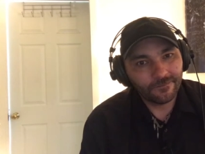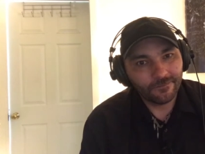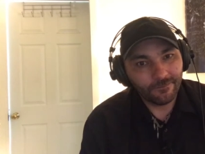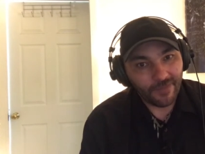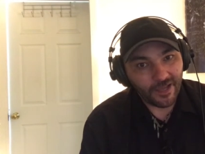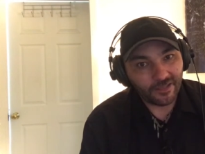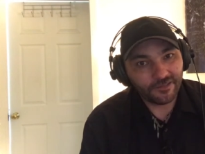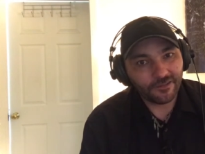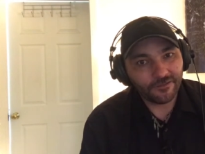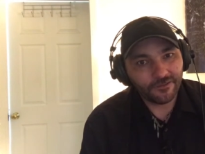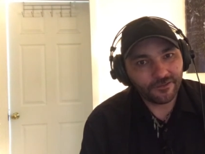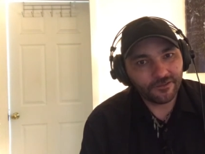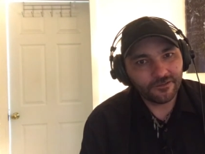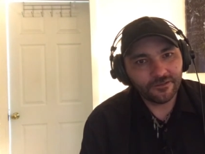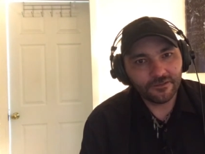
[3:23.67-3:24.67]

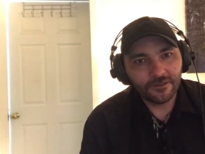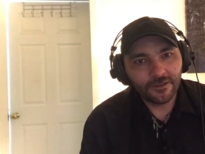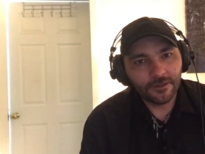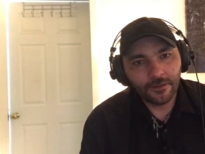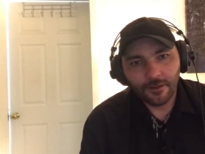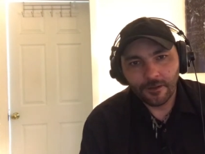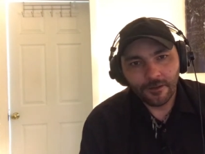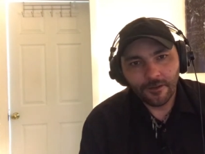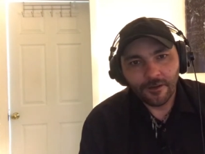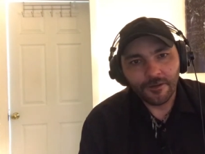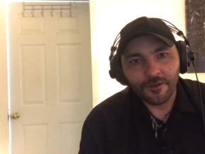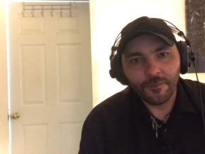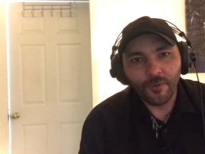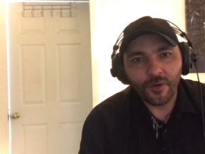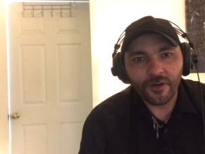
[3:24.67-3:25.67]
masterful.
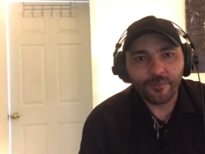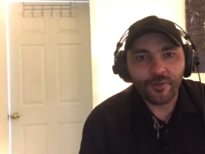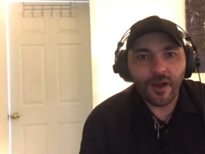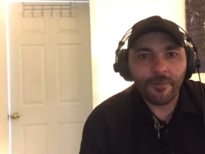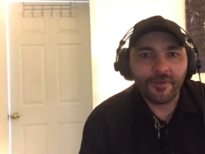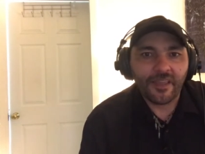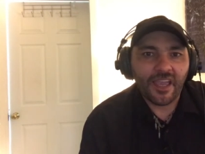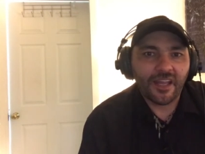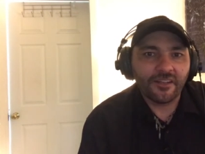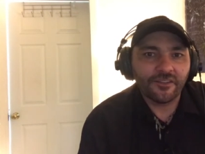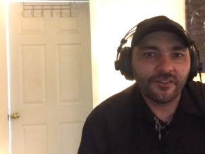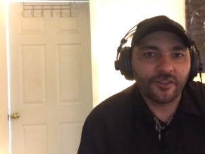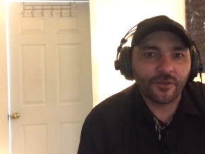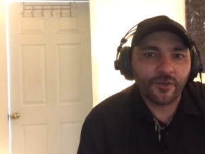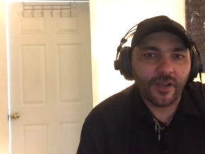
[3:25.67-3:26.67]
The point of propaganda is
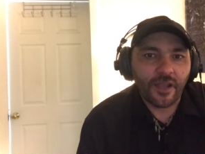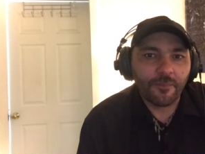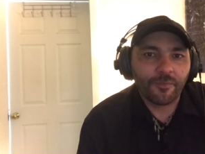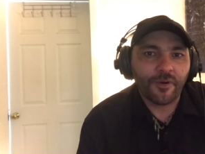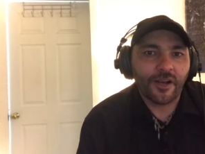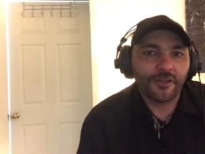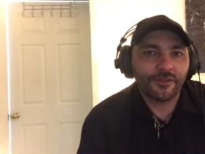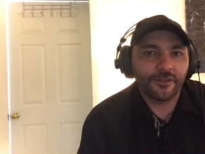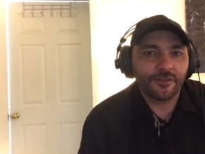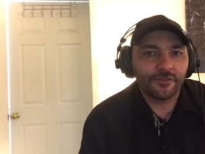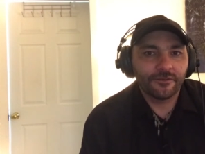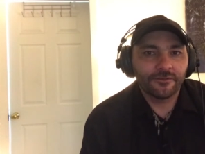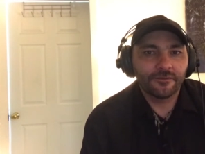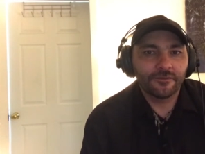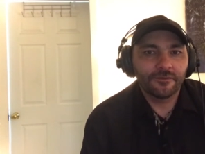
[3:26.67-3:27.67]
to create pressure
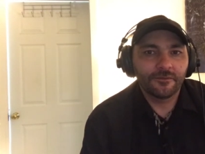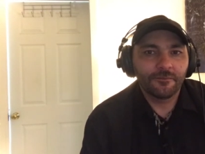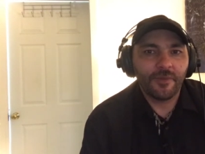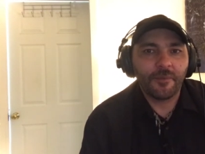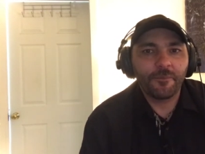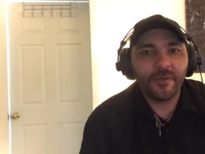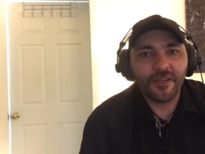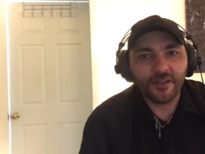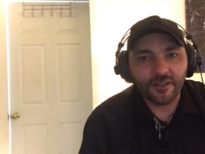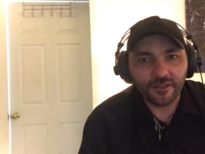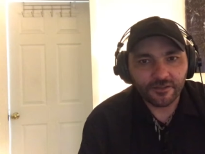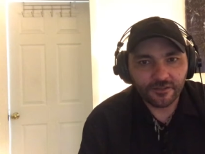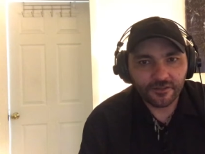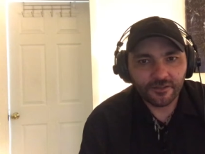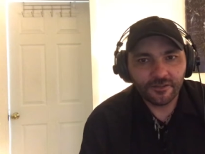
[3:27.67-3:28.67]
by
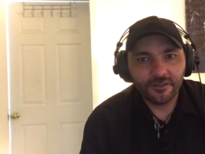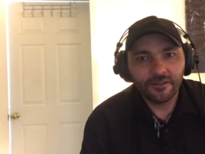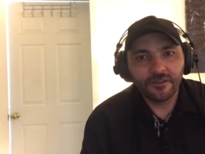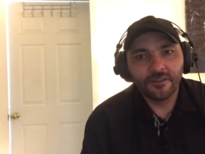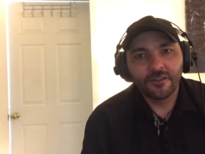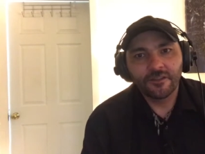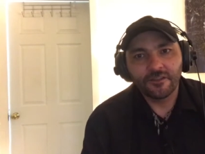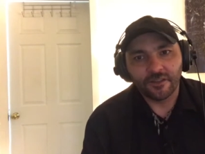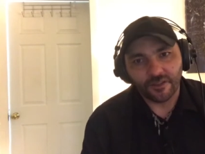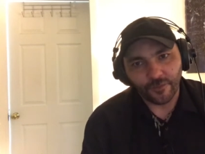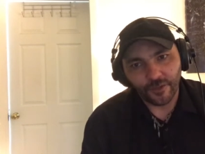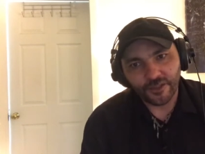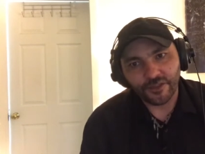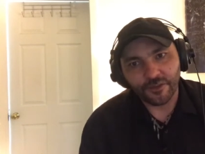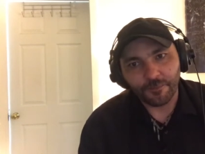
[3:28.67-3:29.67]
peers, to
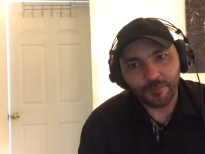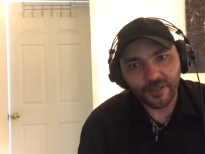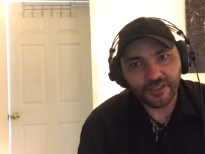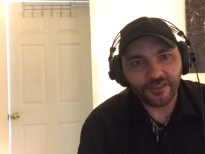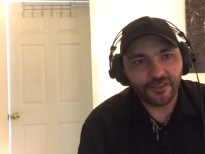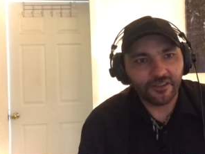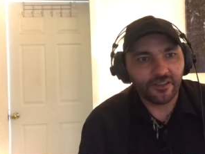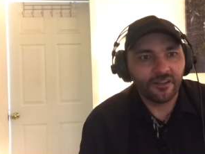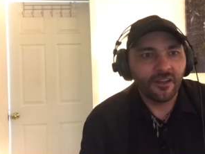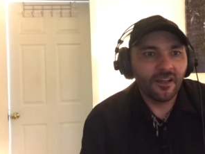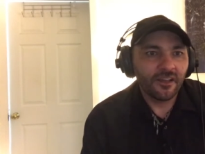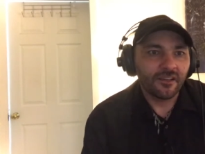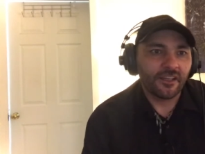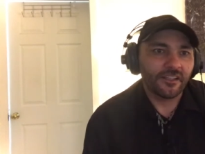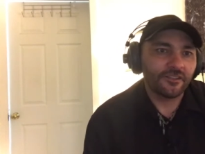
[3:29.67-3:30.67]
quit your bitching and
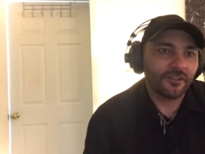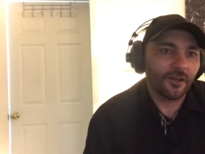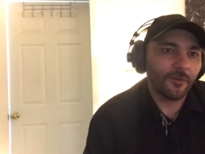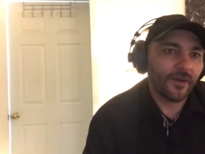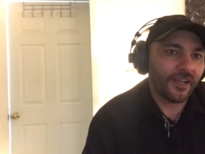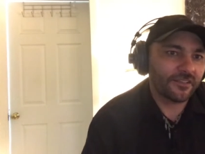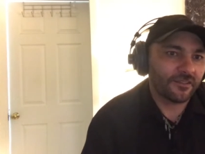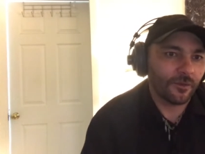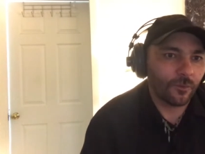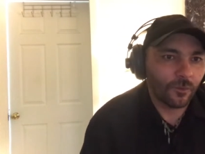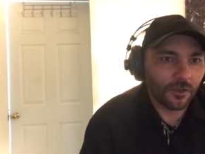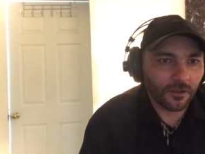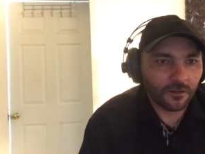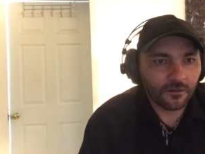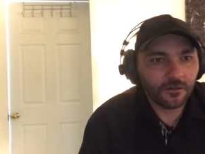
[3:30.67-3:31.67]
get your ass to
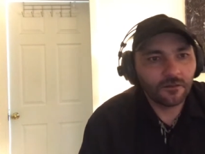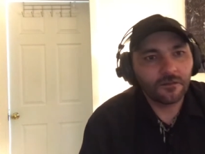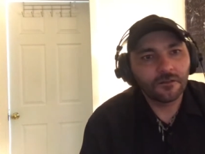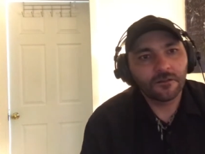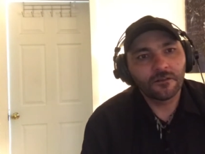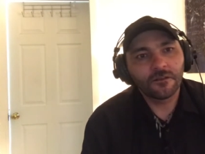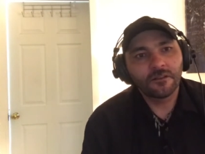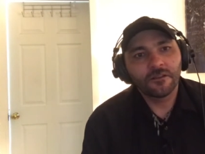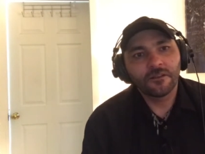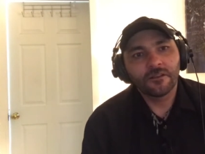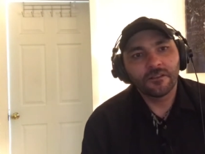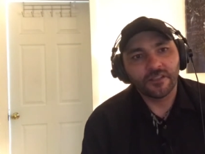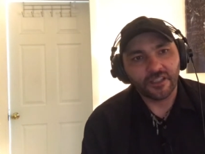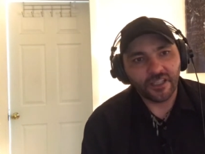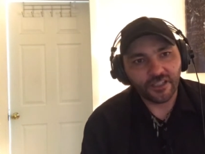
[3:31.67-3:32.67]
work,
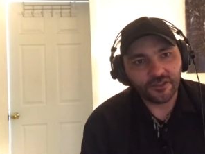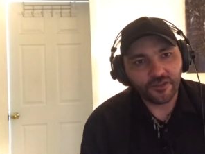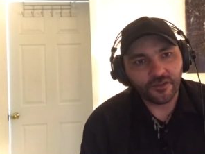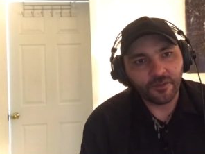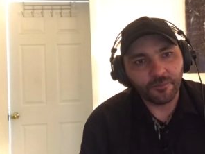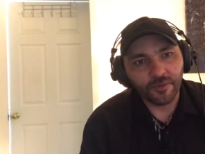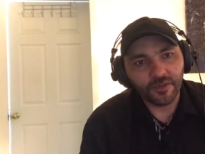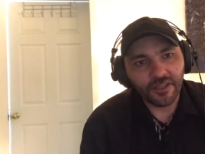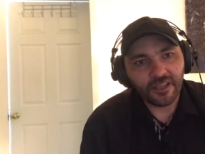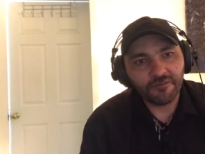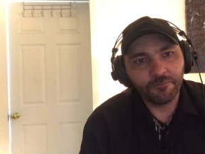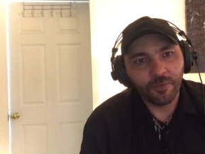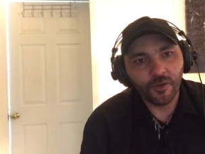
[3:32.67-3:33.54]
to get you to believe